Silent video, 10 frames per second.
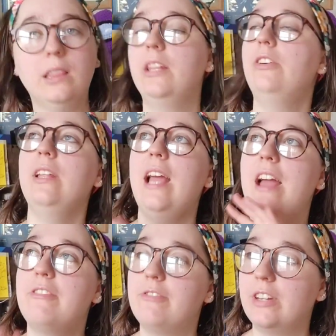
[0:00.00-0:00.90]
Literally,
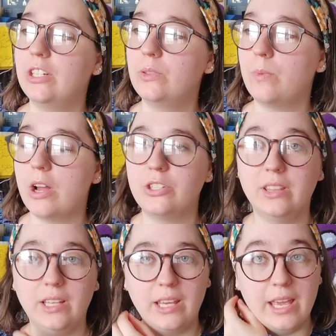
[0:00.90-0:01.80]
I finished
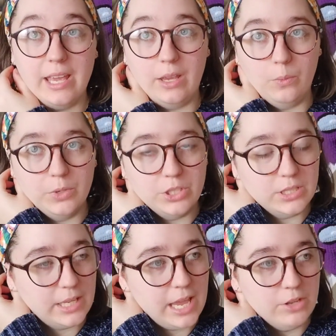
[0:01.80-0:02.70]
watching The King, which
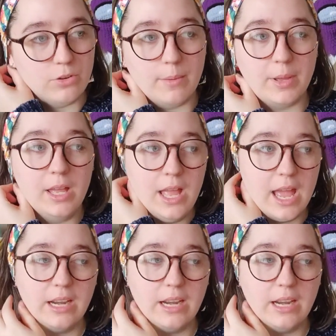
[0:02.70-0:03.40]
is a K-drama,